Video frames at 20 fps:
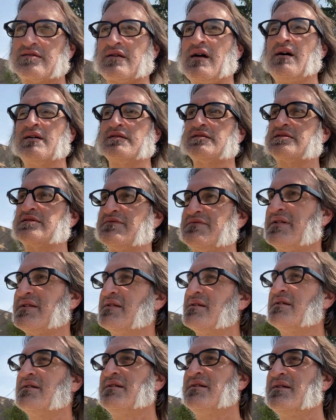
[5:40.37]
tons of it,
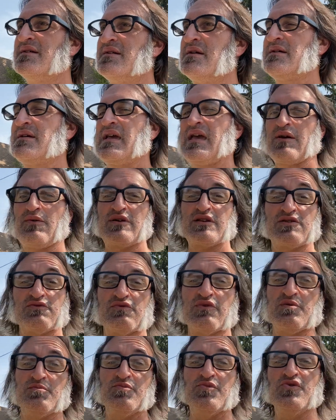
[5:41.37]
and when you
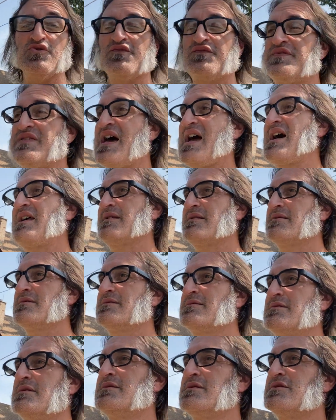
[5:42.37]
remove that
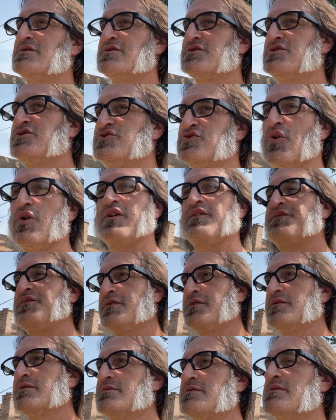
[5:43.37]

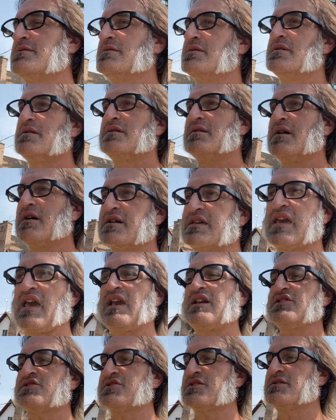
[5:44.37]
joyful
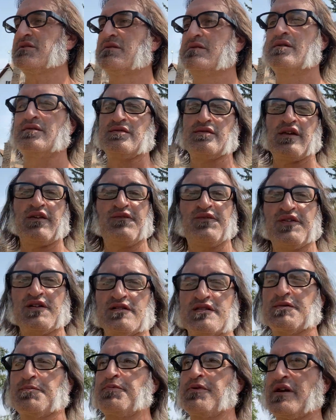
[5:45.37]
occasion, they feel
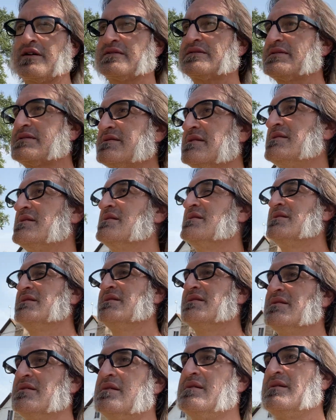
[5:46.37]
depressed,
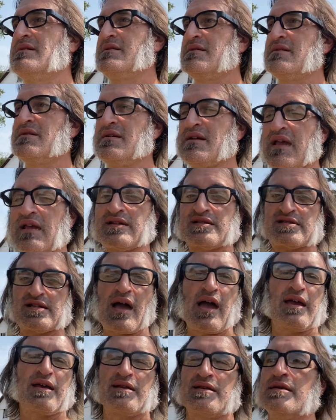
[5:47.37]

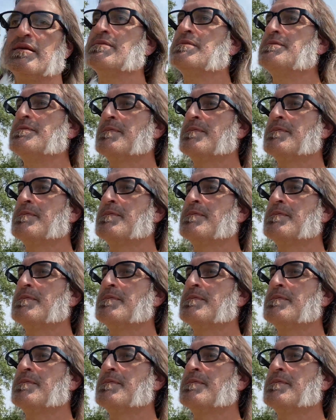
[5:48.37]
anxiety,